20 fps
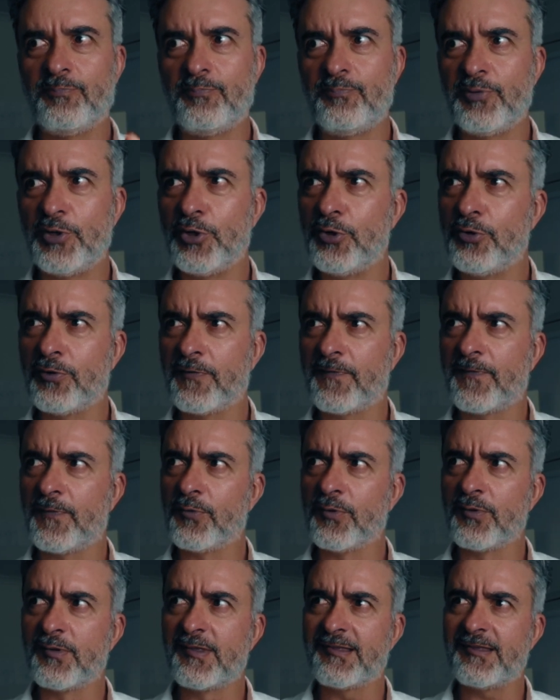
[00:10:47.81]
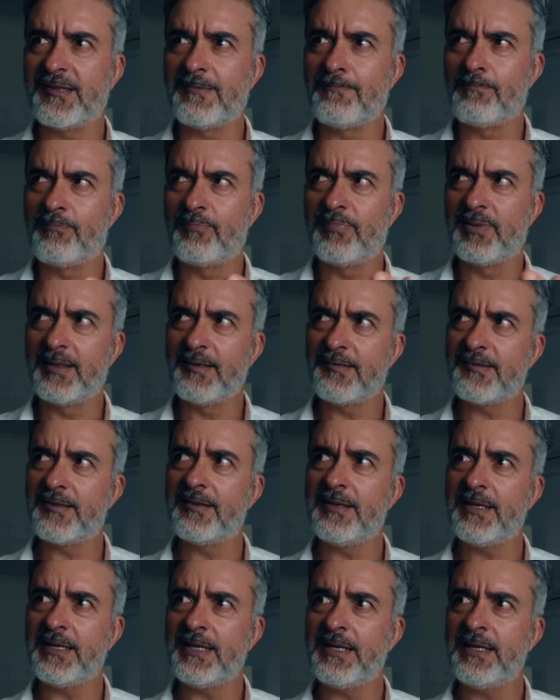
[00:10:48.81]
beautiful
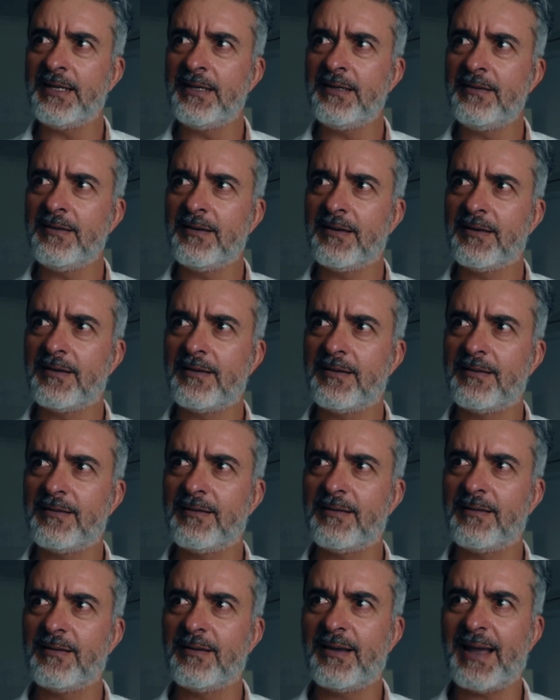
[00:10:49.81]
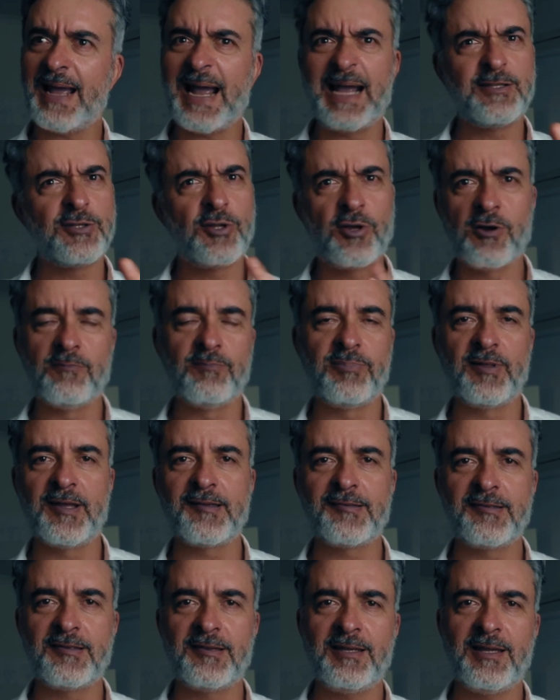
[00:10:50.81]
simplicity and
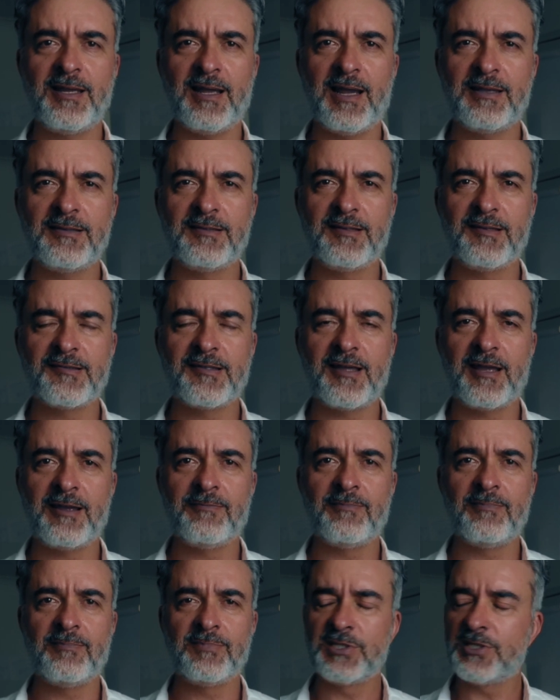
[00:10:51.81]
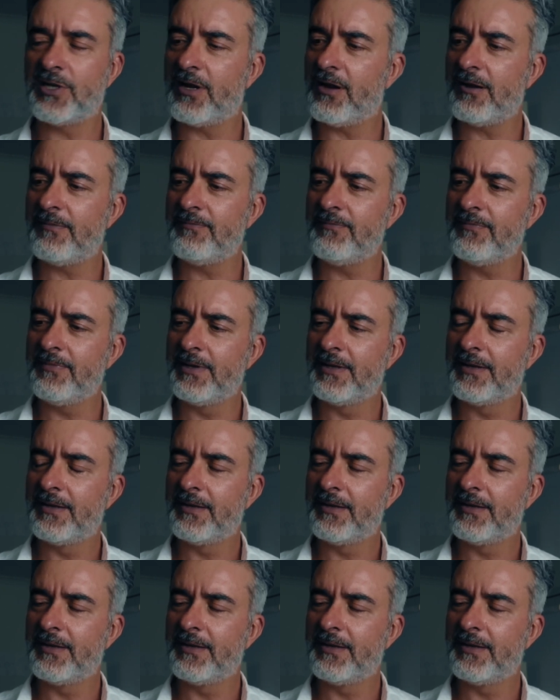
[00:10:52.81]
complexity at the same time,